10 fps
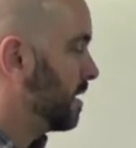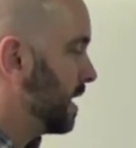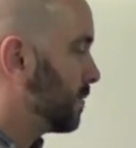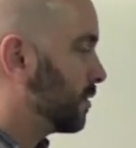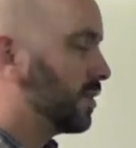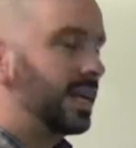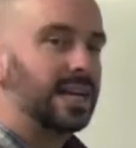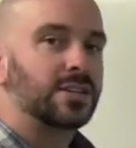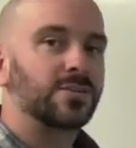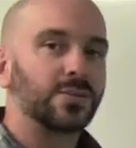If we're looking
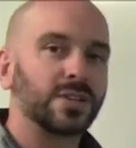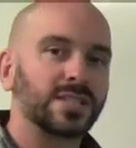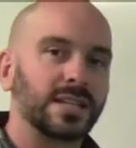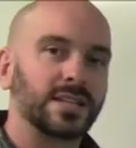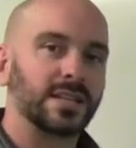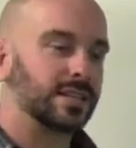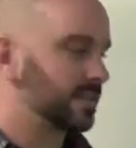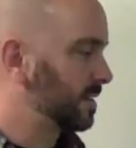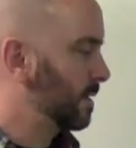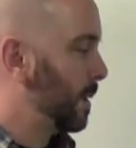at the first sentence,